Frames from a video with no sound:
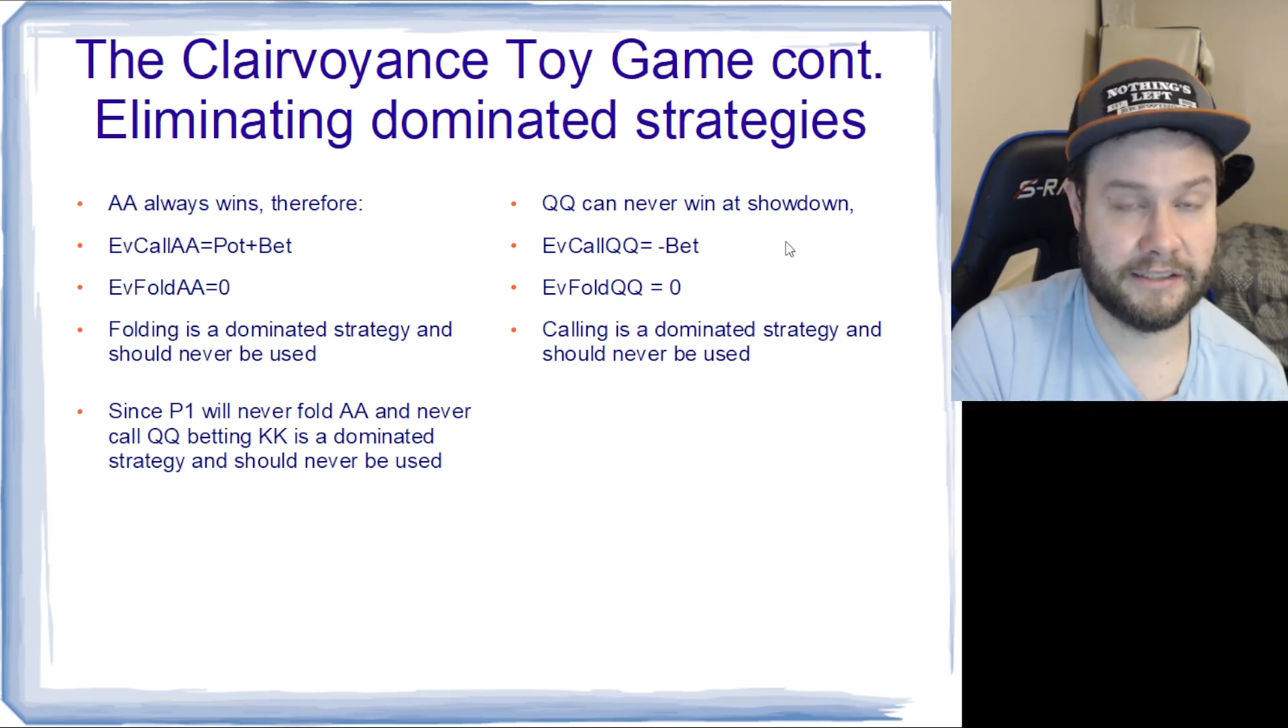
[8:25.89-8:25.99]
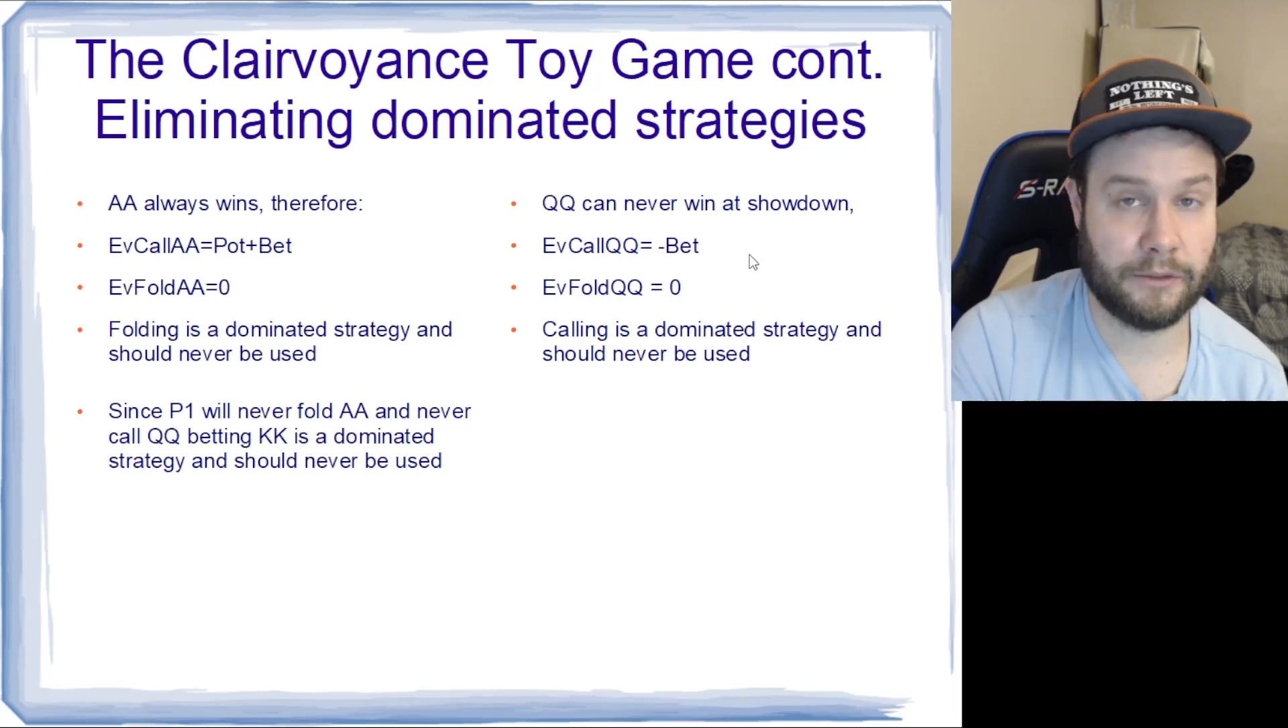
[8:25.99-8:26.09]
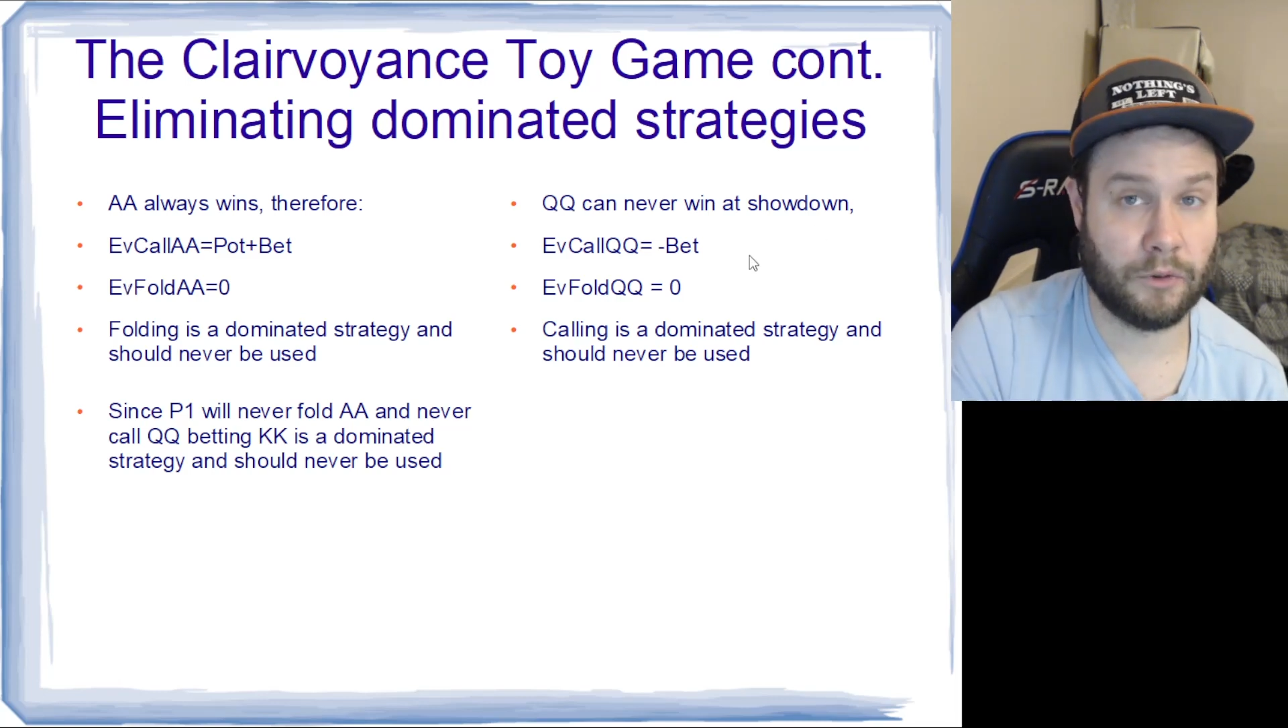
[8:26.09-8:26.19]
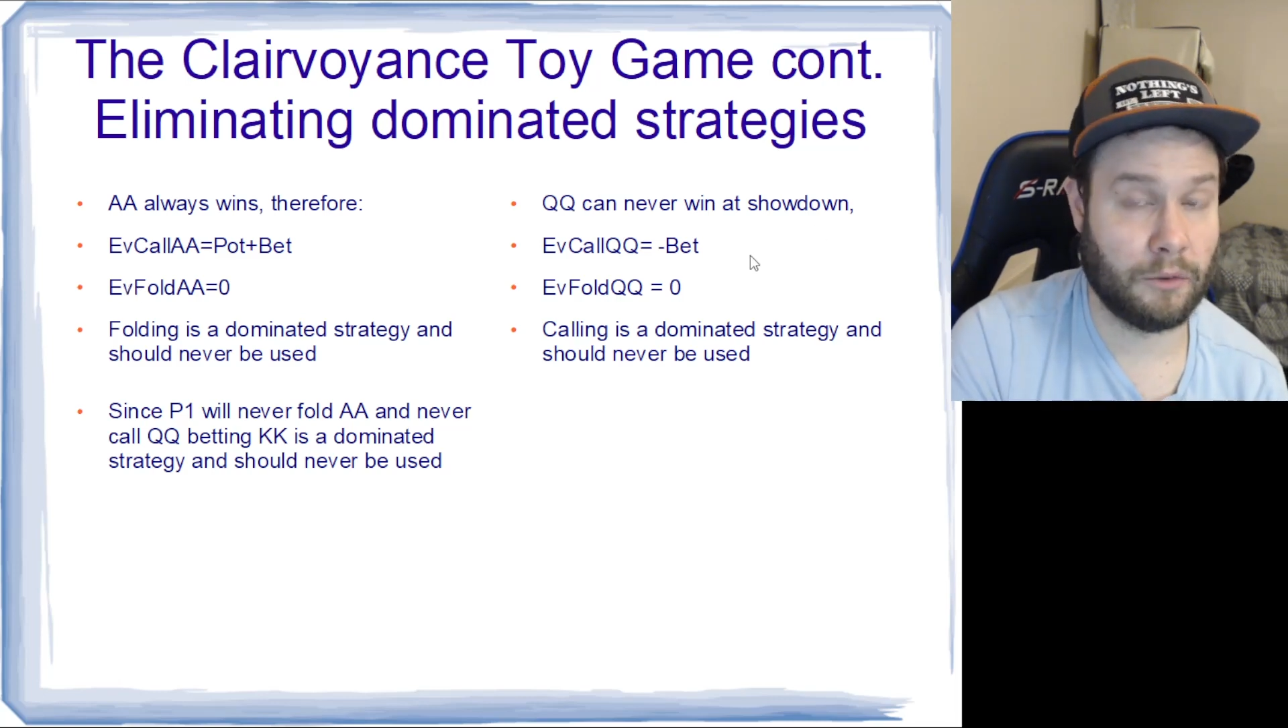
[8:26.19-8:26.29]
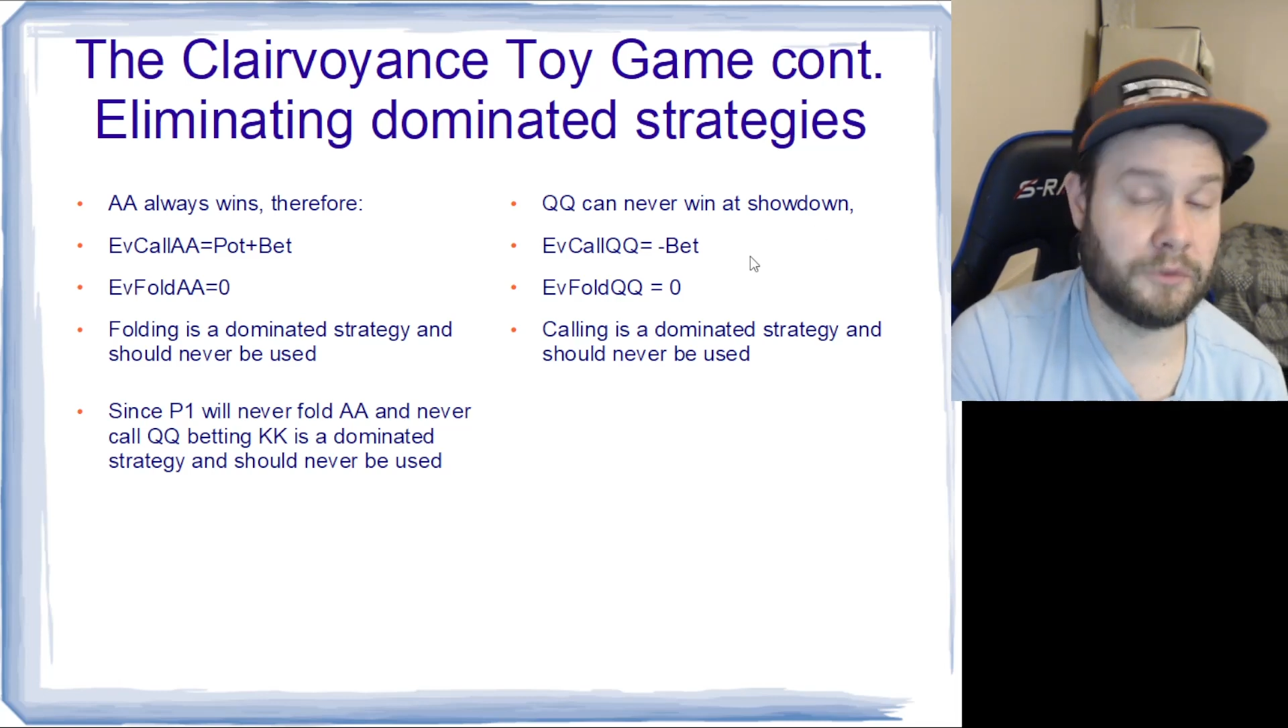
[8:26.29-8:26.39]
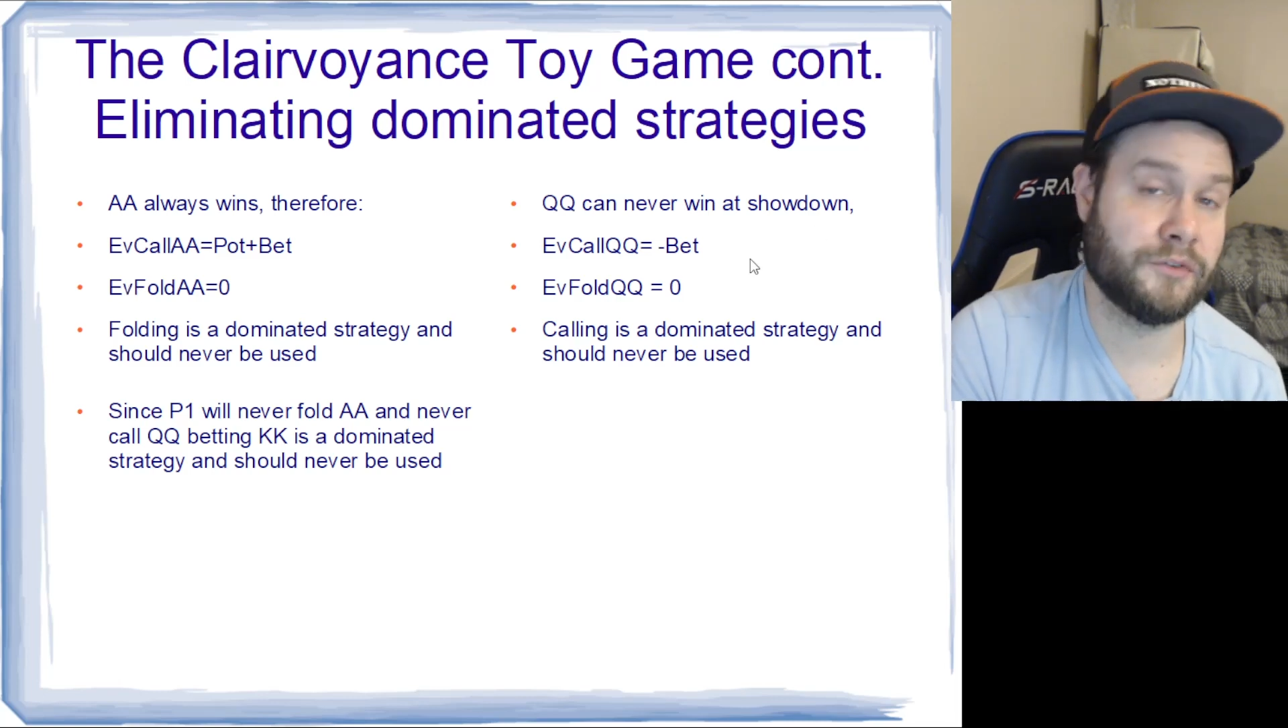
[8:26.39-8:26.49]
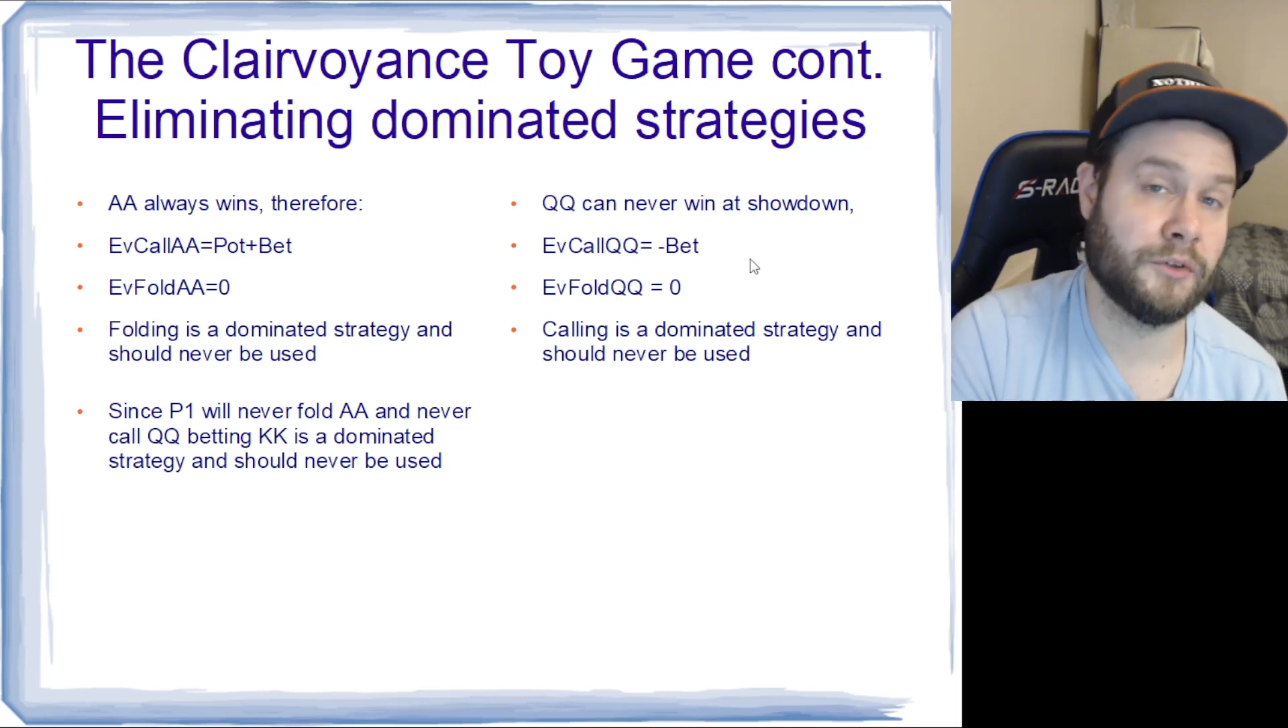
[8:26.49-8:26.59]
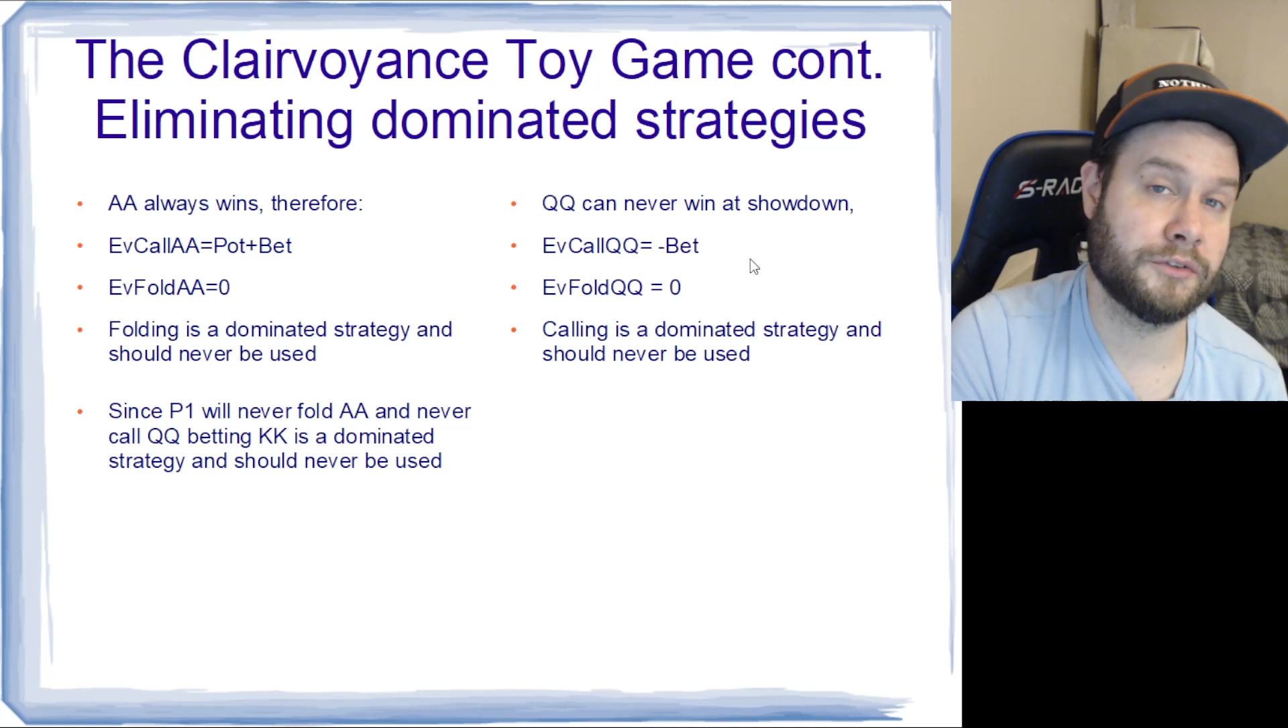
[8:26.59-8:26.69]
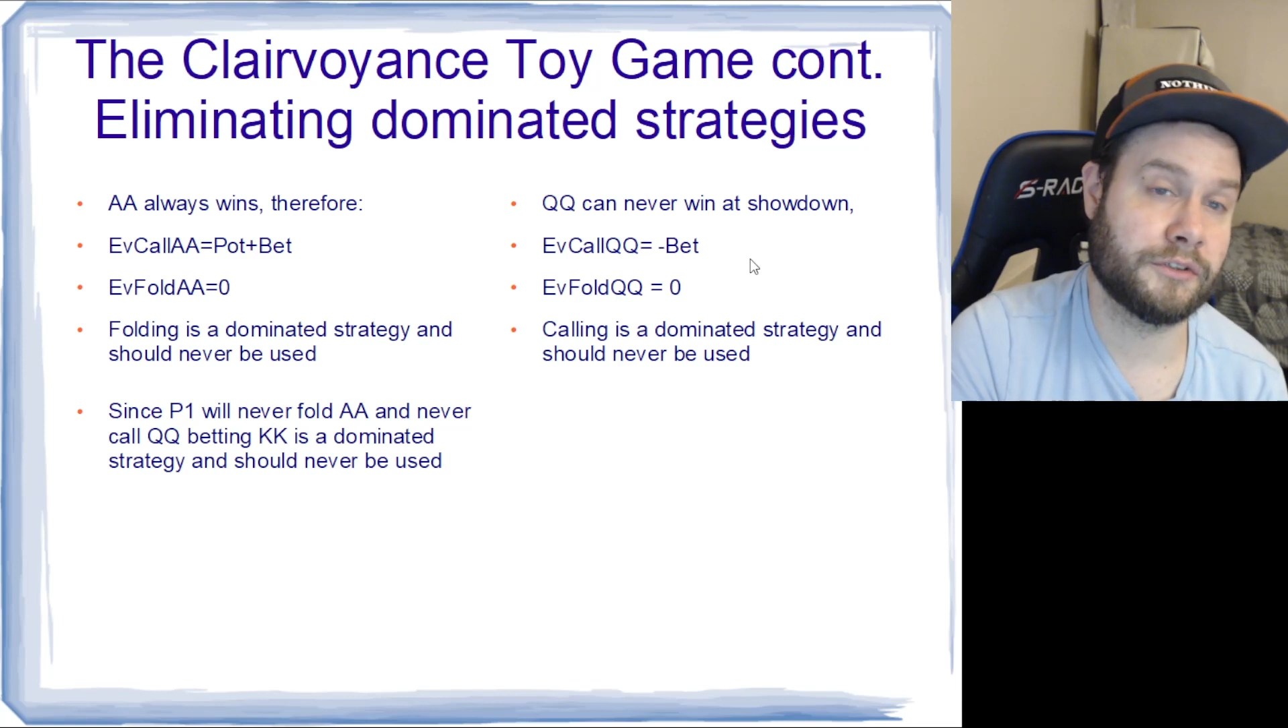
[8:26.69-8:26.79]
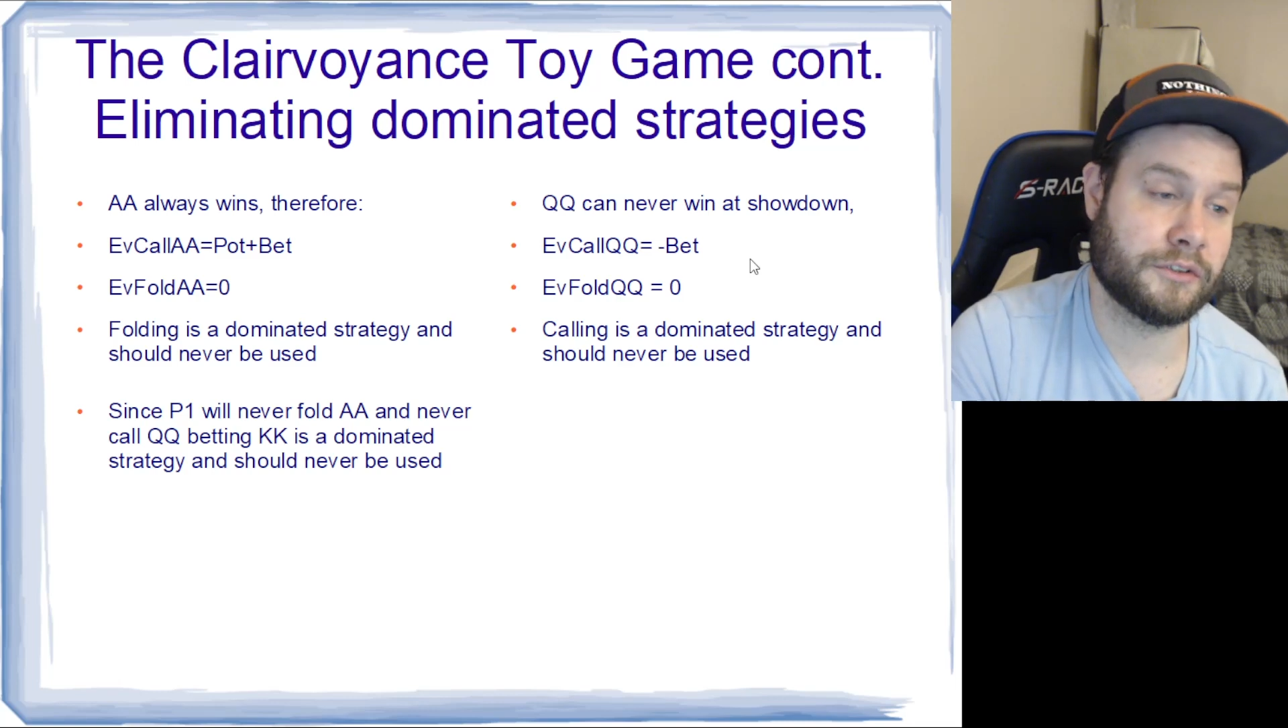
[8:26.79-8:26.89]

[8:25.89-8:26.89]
and they will always fold